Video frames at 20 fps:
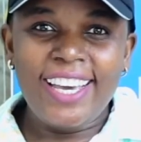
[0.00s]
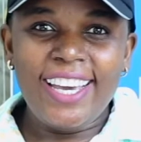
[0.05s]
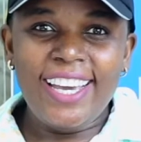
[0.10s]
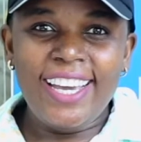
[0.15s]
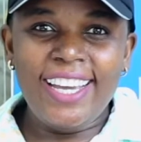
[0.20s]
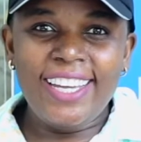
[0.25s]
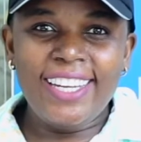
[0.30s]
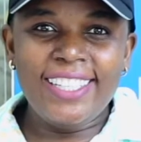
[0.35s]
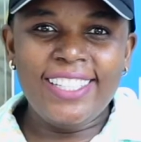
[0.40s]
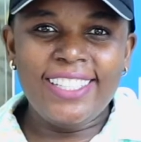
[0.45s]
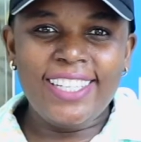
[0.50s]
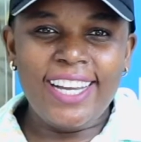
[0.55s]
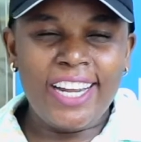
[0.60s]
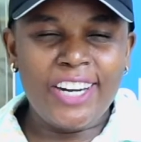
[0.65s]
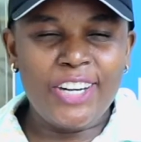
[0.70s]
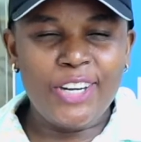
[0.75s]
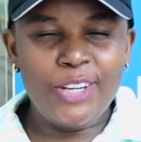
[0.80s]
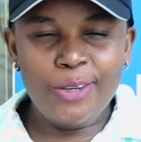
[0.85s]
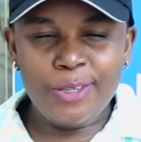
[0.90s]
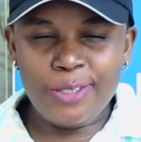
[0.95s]
And a
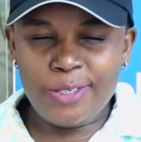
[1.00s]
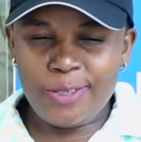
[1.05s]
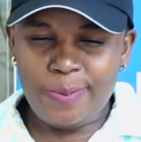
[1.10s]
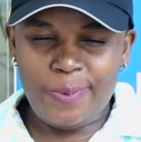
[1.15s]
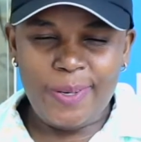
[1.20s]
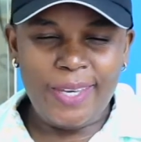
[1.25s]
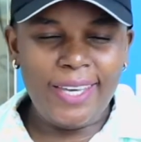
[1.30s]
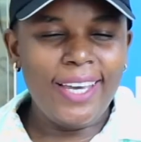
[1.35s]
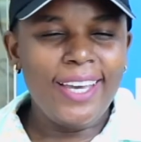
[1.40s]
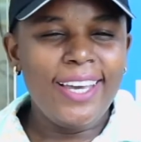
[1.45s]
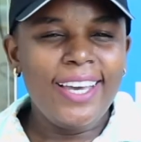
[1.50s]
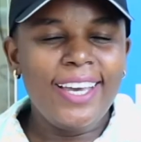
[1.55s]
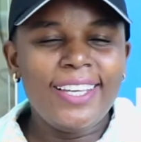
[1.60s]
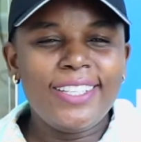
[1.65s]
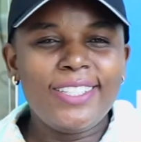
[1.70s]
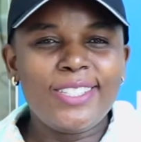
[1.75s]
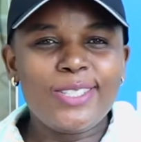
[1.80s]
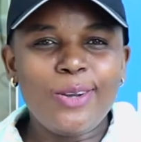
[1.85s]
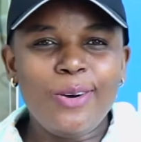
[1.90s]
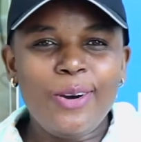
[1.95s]
craniotomy.
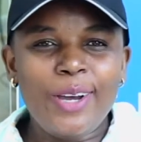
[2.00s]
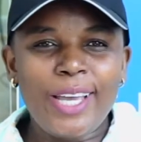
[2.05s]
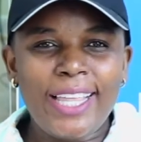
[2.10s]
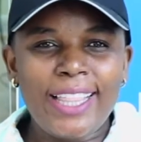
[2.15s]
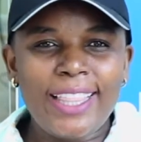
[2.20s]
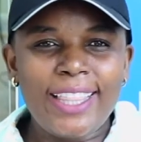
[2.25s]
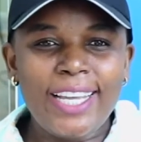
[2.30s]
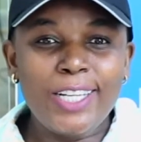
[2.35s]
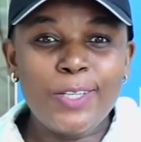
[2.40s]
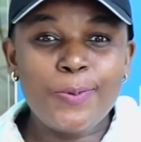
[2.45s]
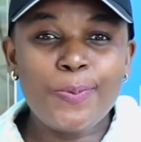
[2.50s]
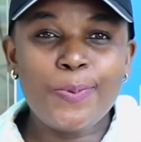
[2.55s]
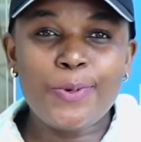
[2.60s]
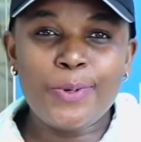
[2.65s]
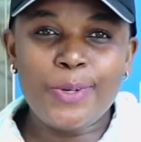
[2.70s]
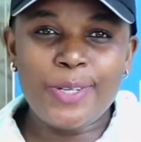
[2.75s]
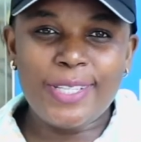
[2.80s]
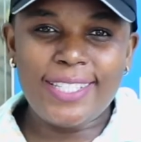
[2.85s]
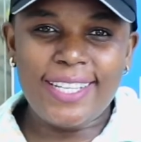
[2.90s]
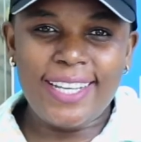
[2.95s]
So in that
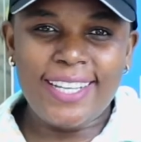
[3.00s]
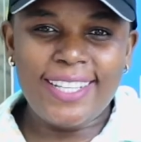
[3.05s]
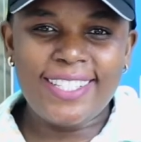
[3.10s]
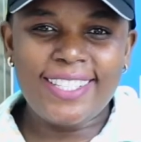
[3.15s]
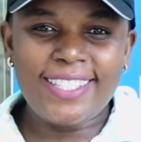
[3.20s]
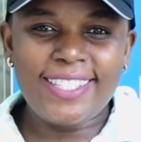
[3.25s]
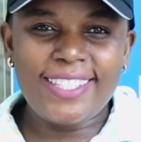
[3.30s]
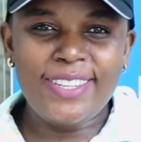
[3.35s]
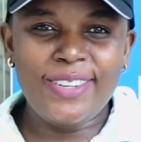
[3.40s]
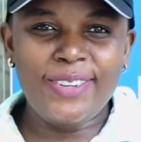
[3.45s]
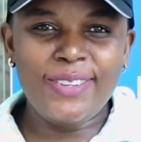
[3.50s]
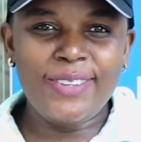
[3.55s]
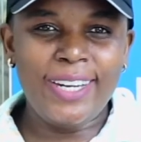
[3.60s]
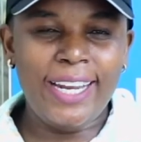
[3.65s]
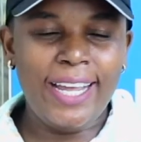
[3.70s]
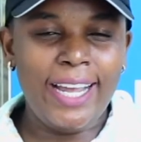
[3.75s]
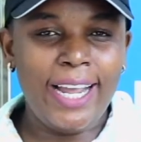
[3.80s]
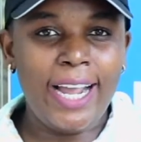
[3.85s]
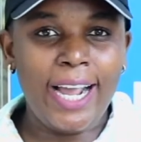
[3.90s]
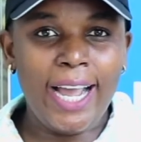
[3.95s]
process, you know,
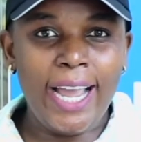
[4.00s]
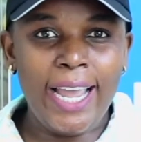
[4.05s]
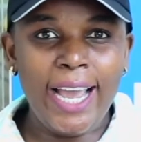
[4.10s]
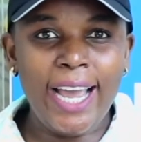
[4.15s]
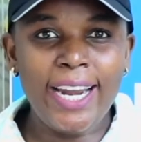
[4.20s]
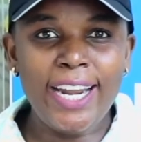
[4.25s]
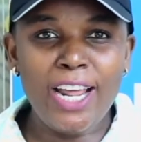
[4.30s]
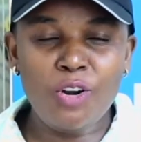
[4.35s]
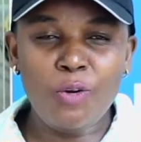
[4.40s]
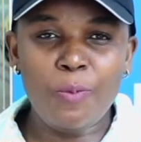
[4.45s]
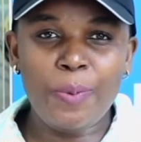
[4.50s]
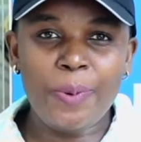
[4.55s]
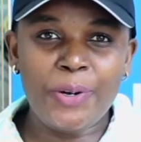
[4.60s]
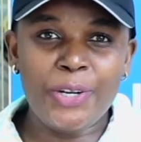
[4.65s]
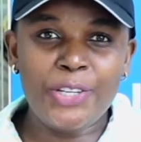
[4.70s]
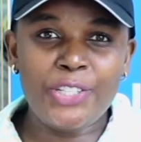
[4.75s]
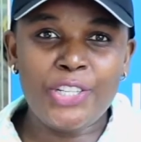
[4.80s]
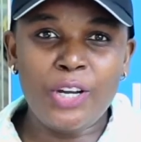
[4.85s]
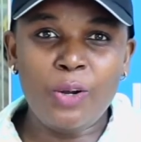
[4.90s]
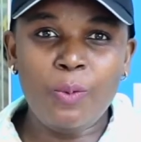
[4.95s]
like I had an
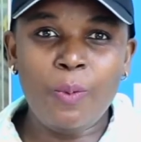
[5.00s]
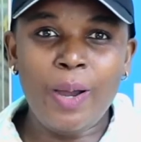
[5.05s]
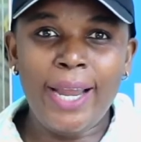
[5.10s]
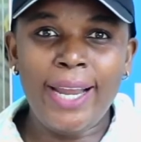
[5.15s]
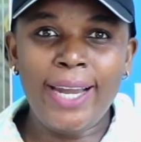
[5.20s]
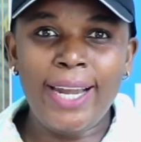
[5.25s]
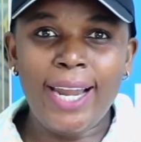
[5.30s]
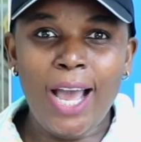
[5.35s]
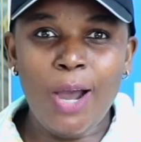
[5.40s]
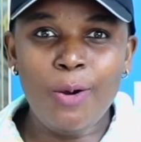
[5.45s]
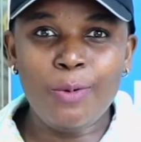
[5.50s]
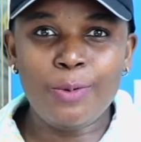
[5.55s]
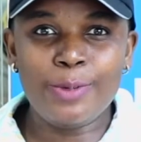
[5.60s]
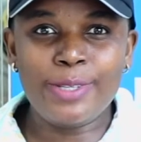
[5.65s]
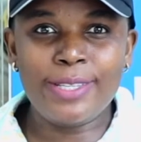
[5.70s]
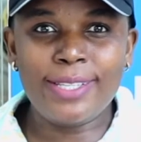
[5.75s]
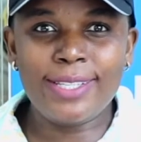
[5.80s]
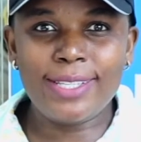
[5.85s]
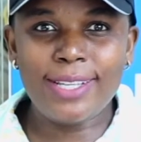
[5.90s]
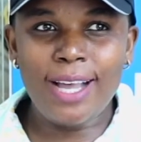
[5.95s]
operation while I
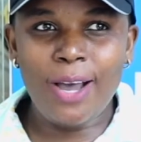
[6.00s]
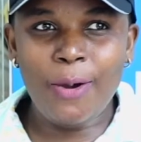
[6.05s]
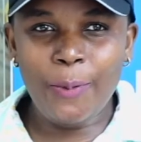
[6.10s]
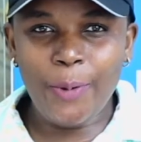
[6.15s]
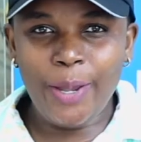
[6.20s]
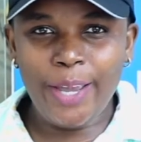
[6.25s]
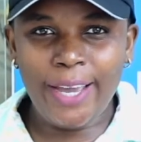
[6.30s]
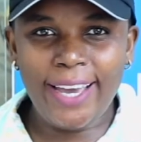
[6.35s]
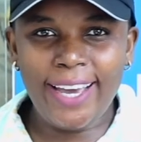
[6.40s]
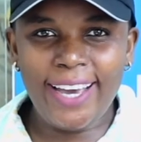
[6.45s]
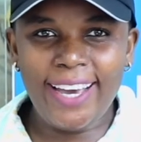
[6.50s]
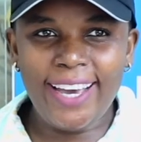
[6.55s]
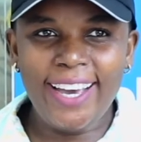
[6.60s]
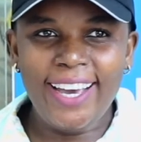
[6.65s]
was awake.